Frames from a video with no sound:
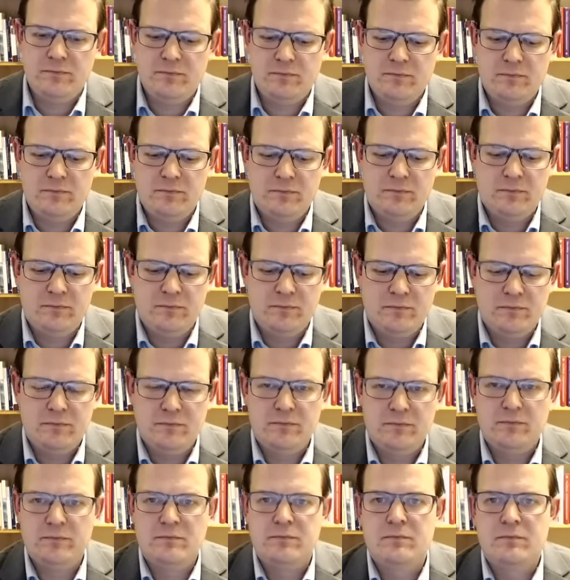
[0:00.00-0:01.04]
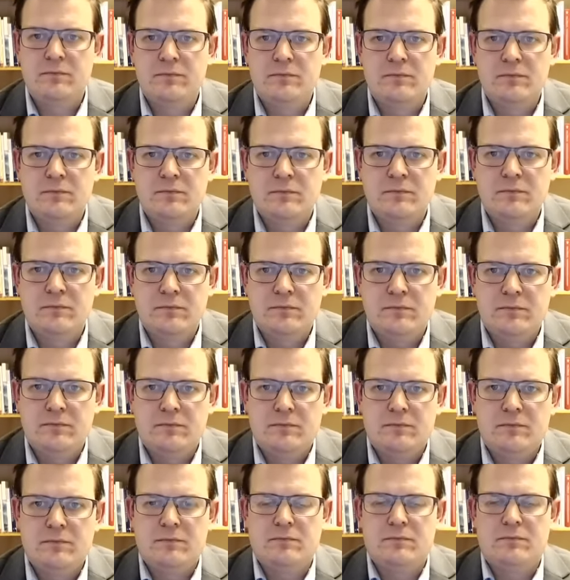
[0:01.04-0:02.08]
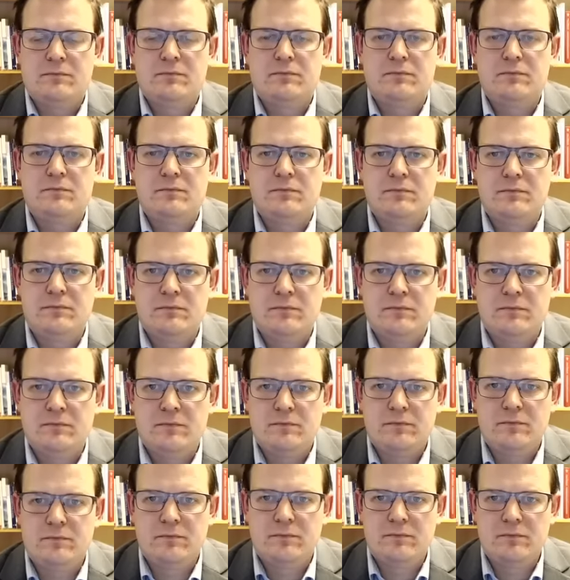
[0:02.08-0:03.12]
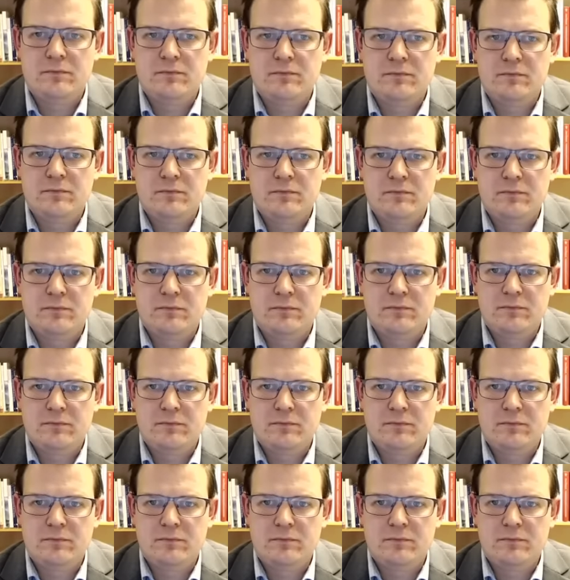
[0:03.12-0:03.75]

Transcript: (not speaking)